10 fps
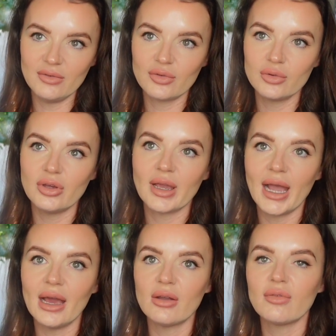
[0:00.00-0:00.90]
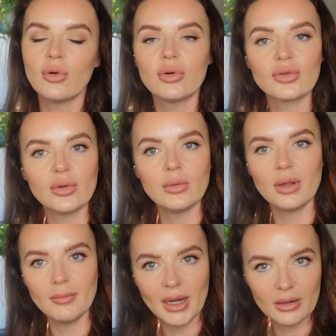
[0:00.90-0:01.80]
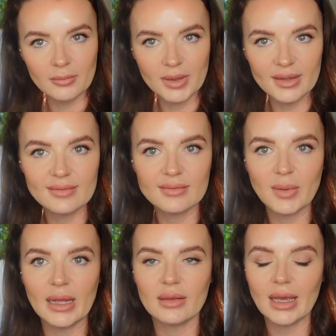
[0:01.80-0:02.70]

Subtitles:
so you can of course go on Marketplace as well.